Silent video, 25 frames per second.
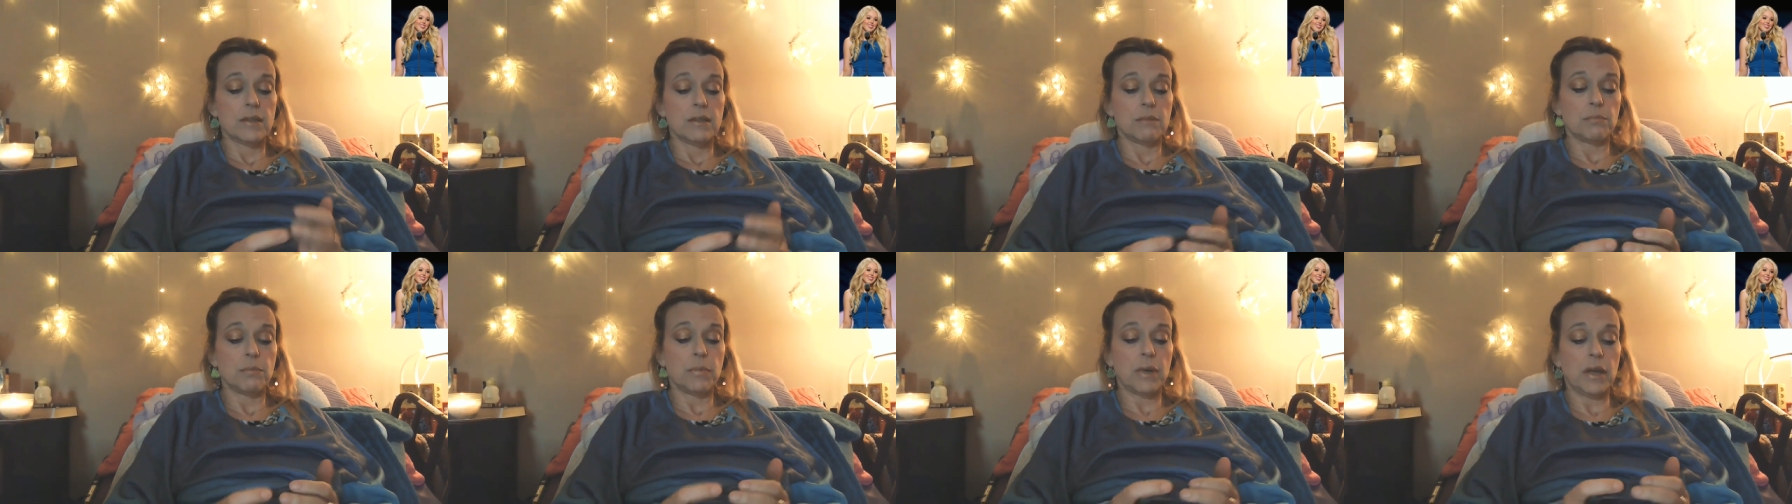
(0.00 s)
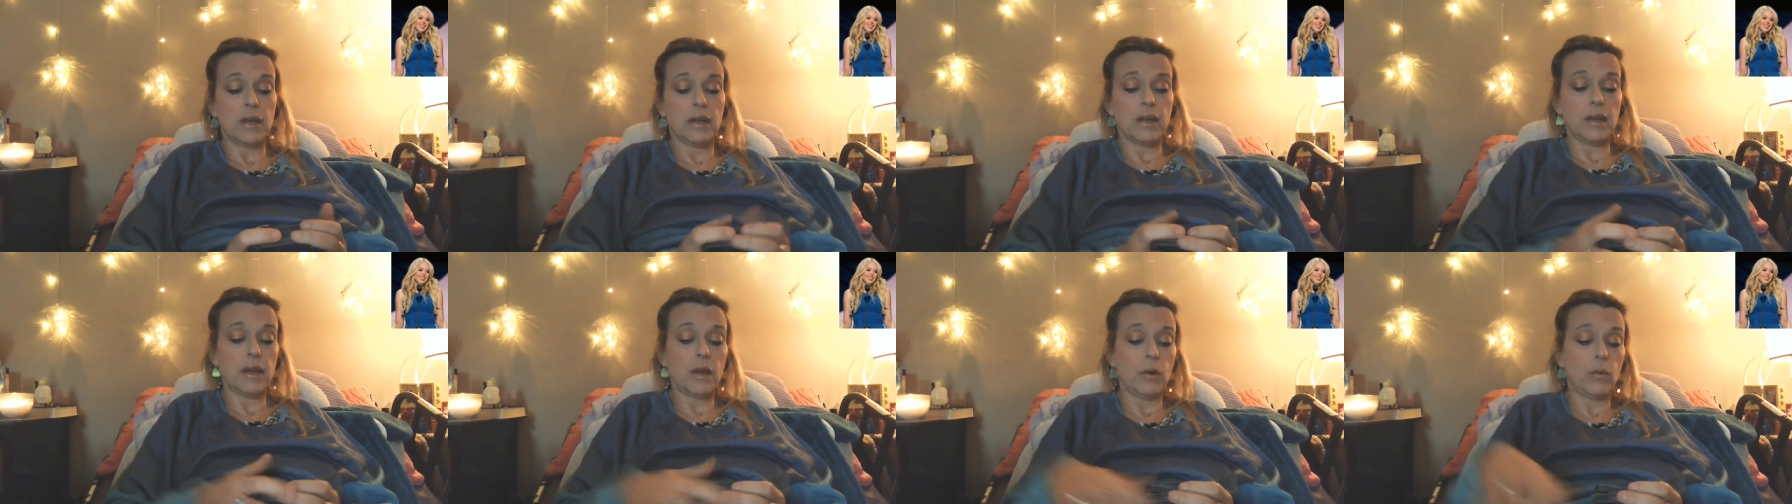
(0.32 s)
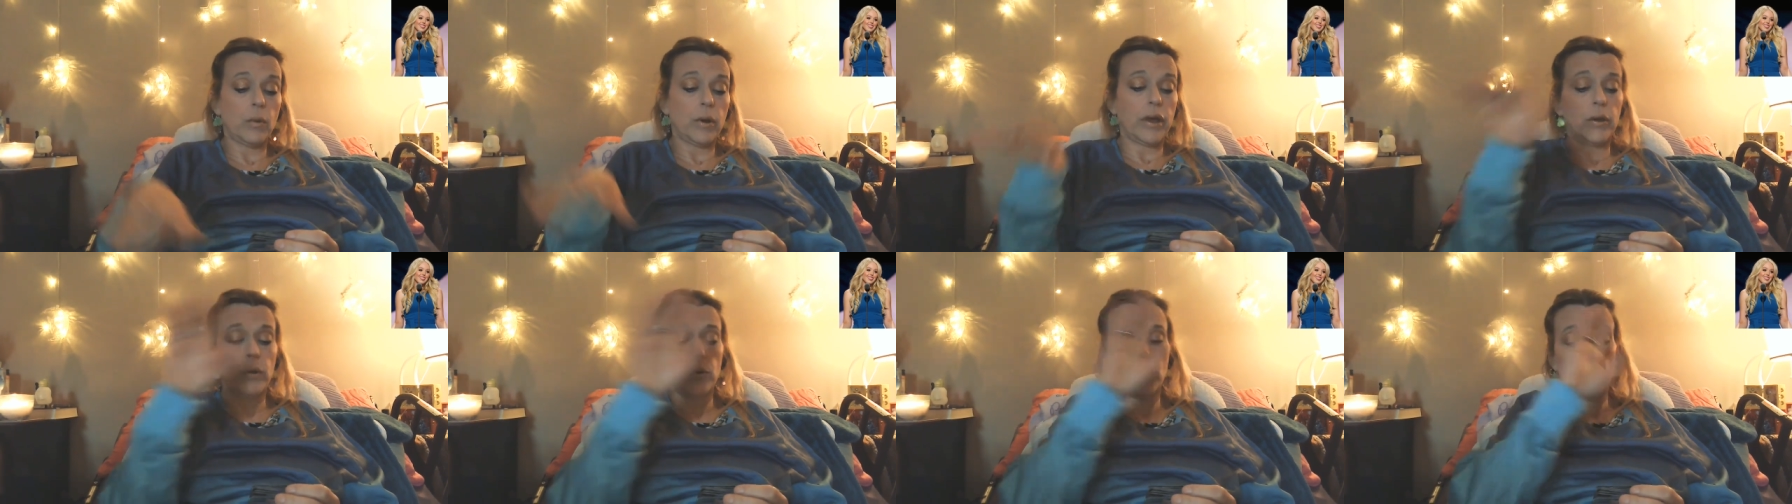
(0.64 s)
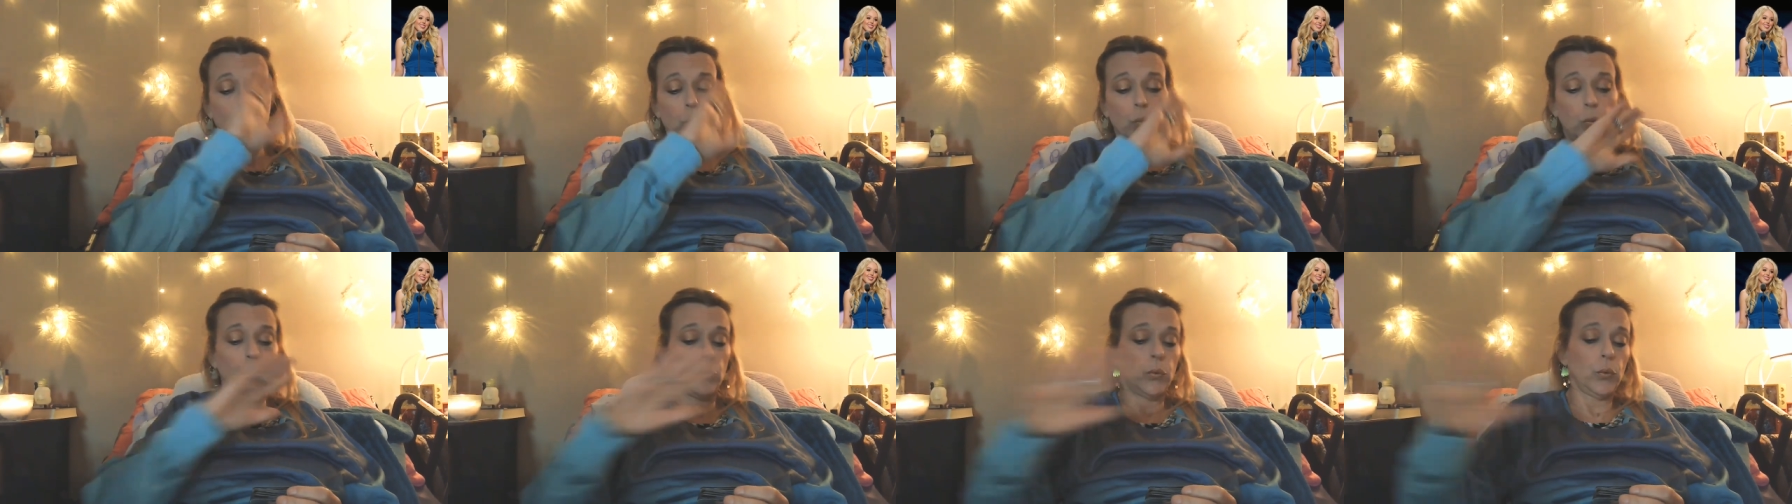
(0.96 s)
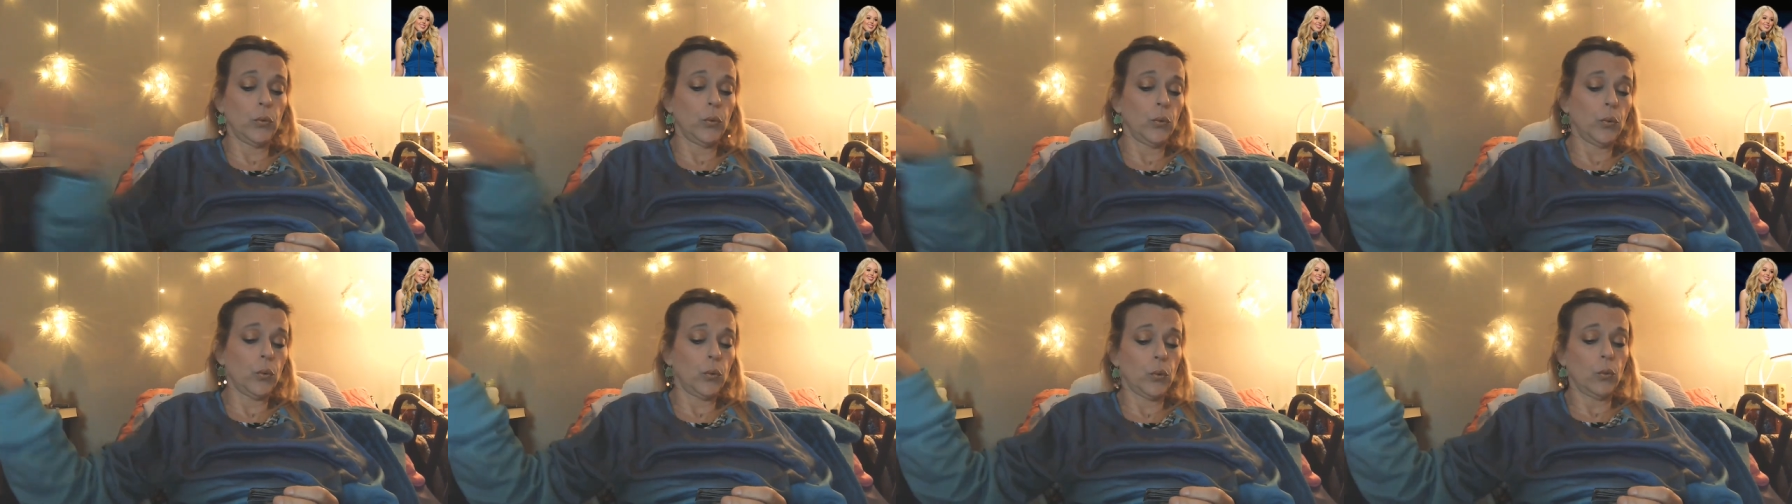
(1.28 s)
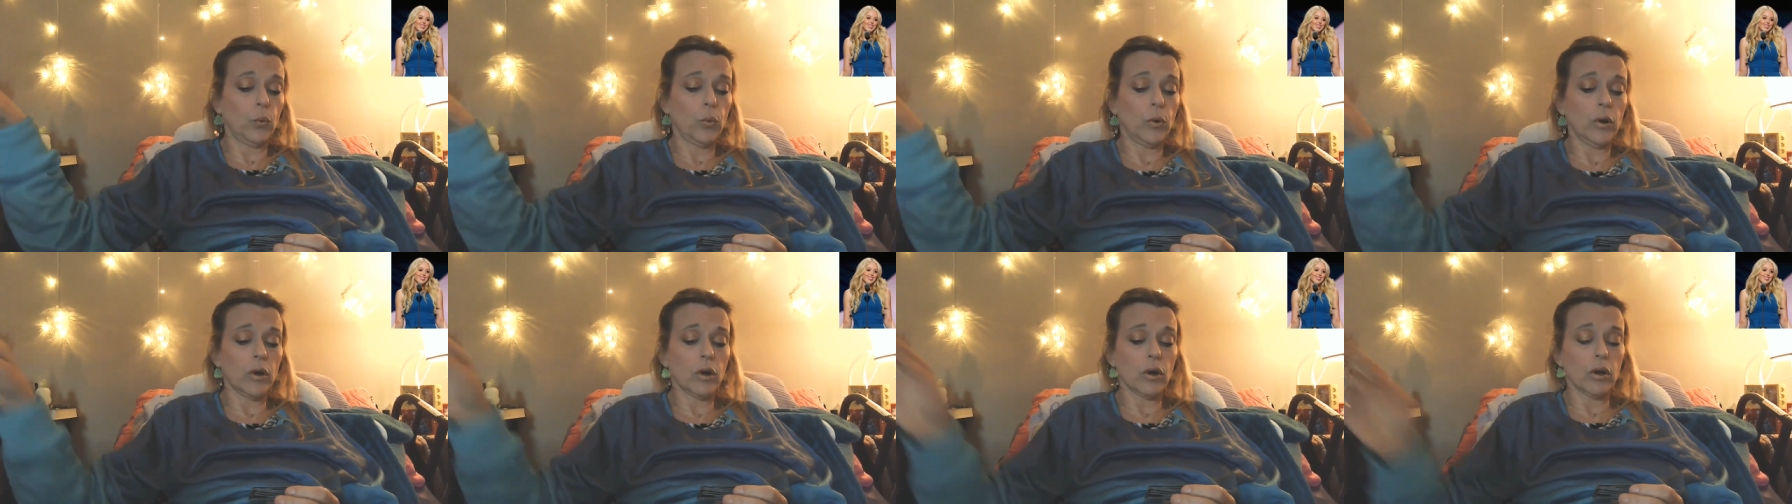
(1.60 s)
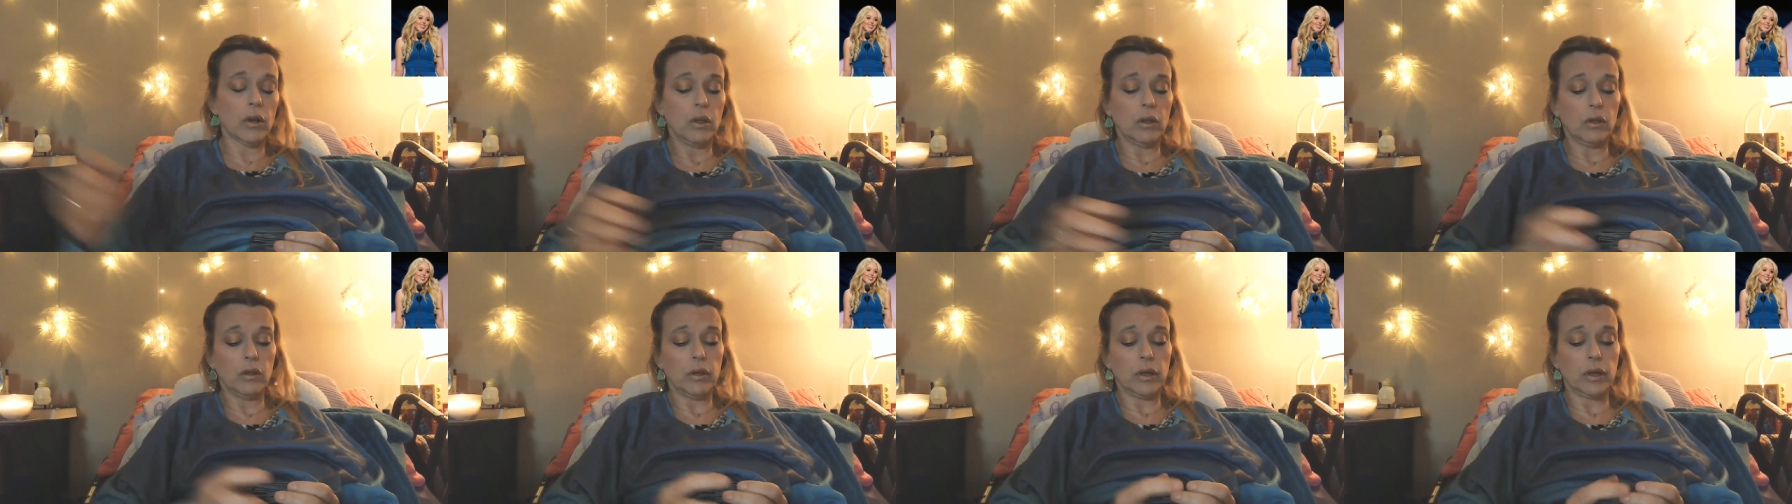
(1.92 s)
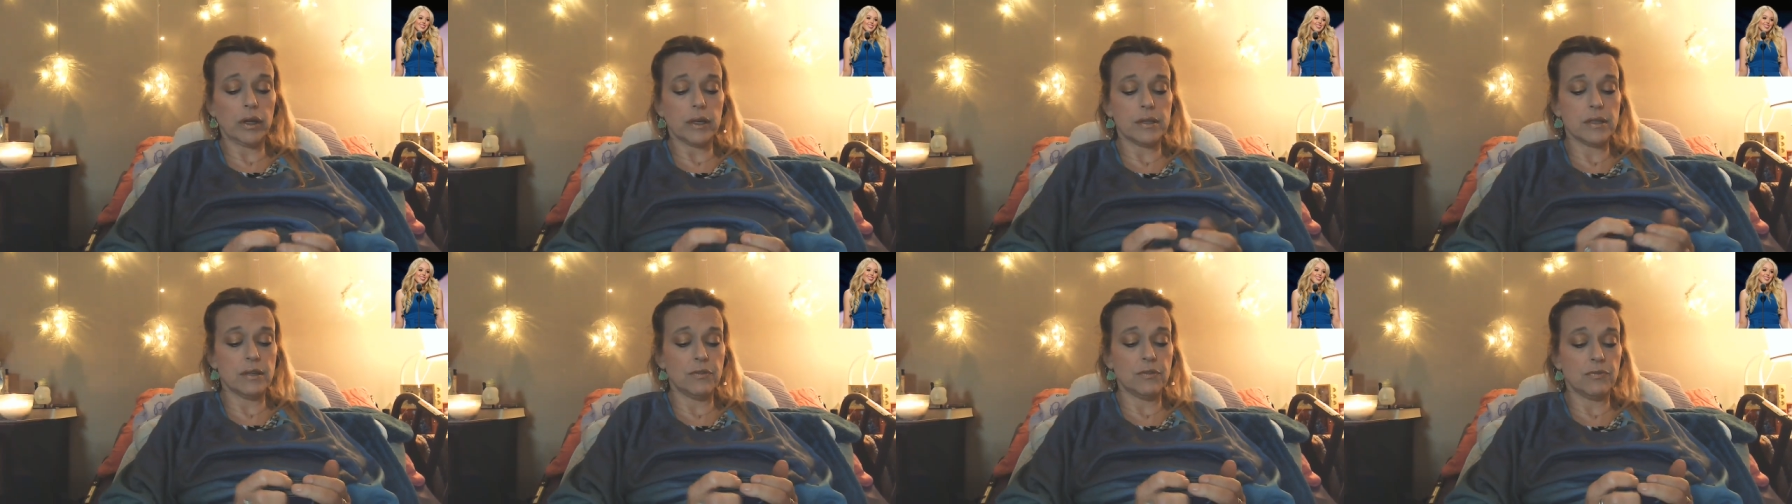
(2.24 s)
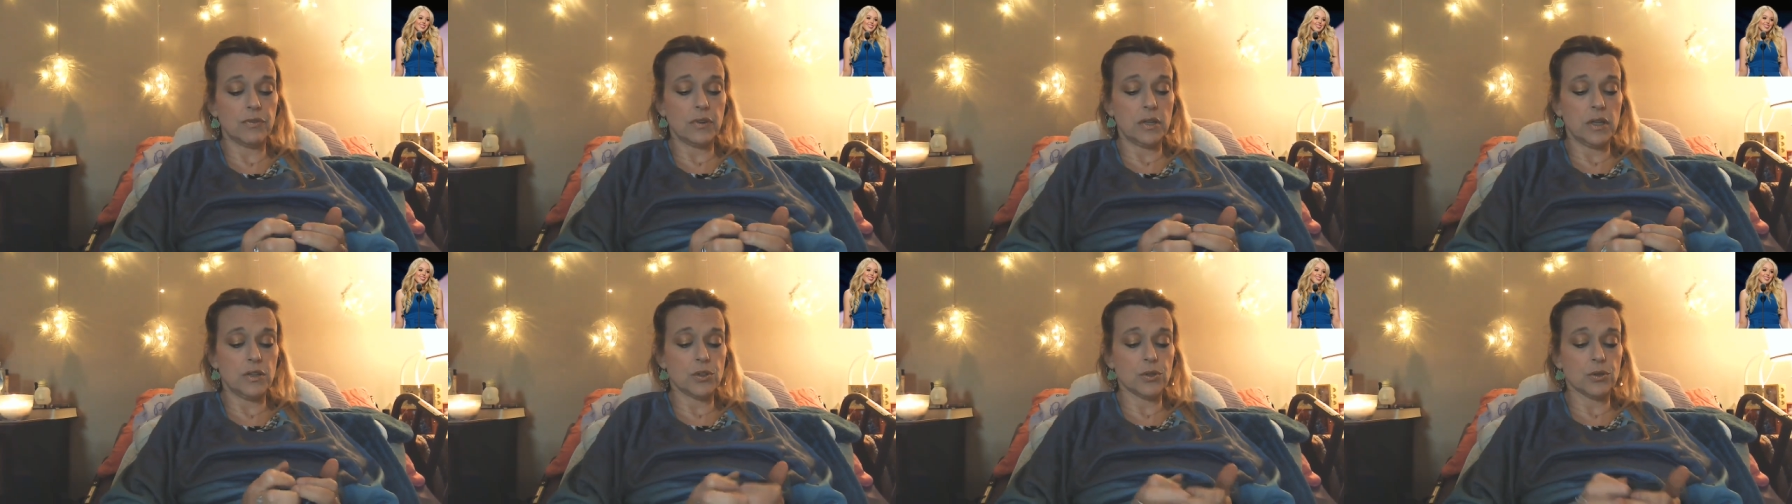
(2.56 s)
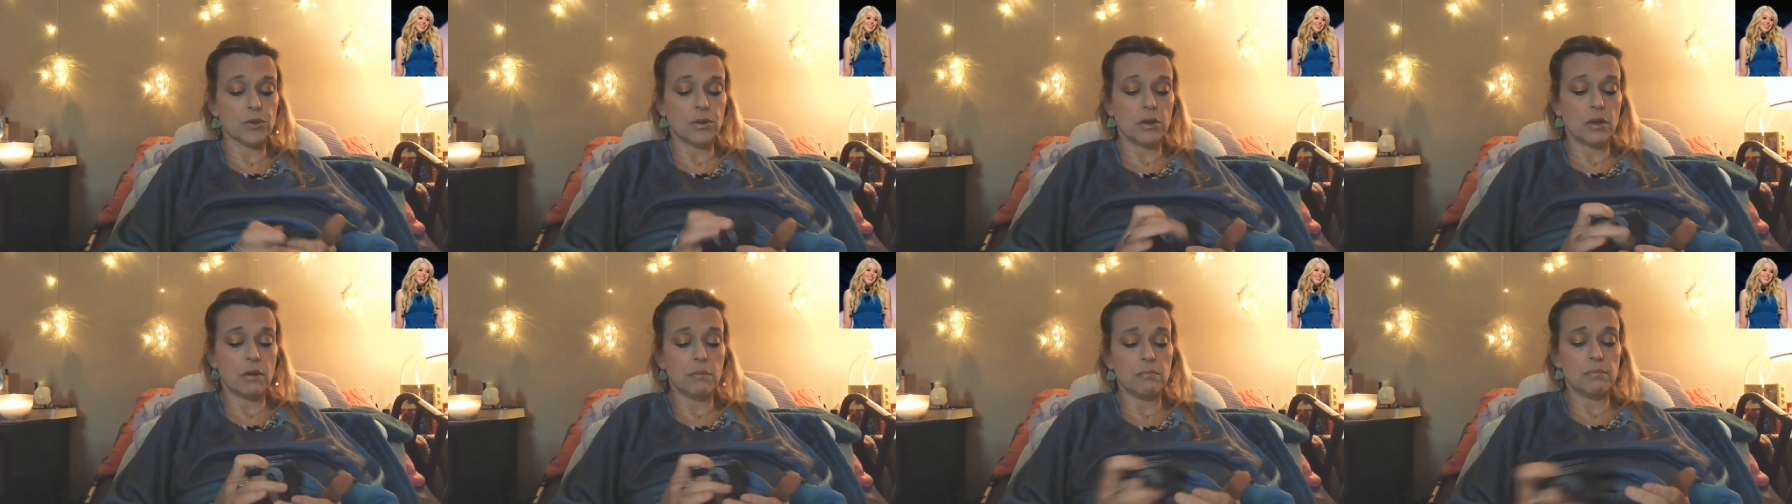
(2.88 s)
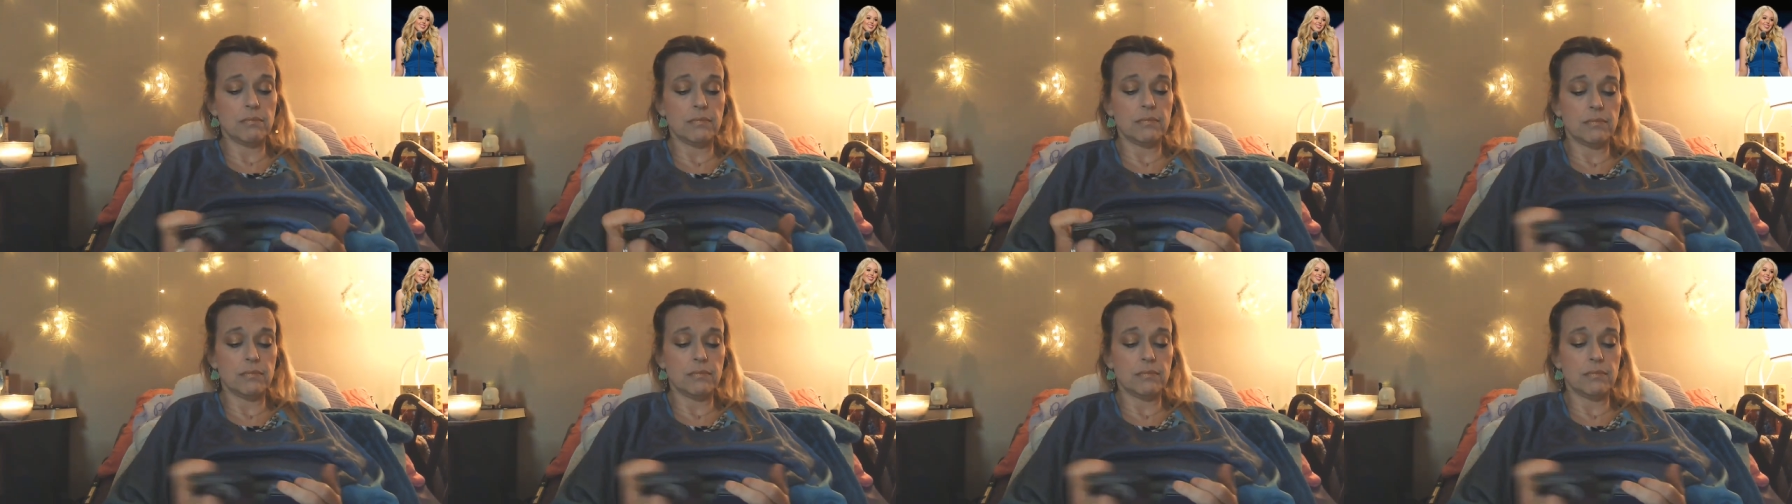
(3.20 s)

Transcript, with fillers: But anyway, we're going to look at Tiffany Trump.